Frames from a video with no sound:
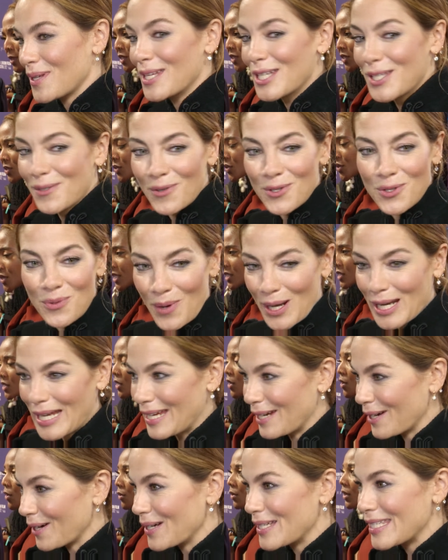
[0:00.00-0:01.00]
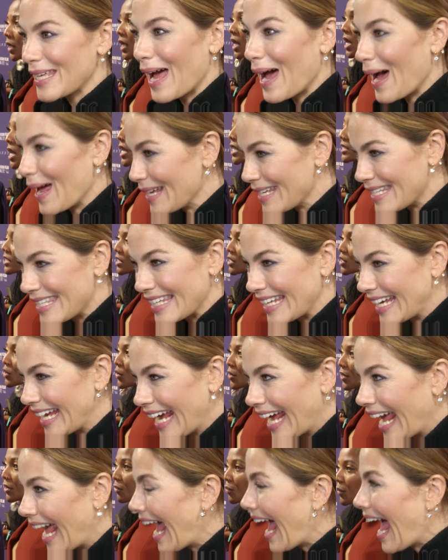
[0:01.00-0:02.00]
this for 20 years,
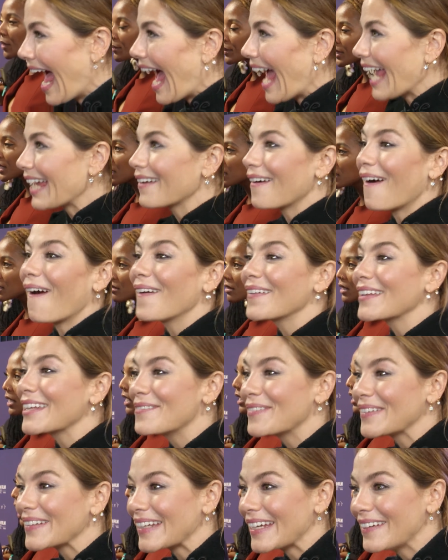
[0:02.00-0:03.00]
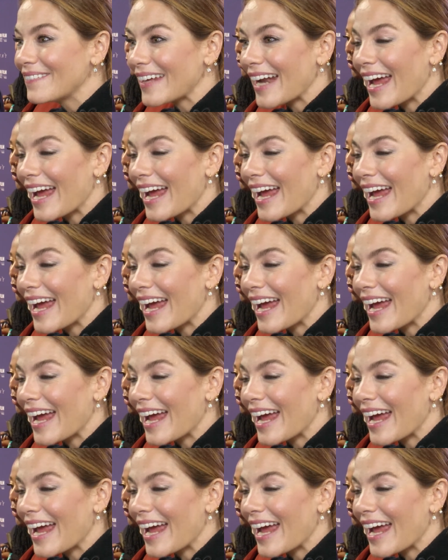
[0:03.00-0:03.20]
honestly. I can hardly believe it.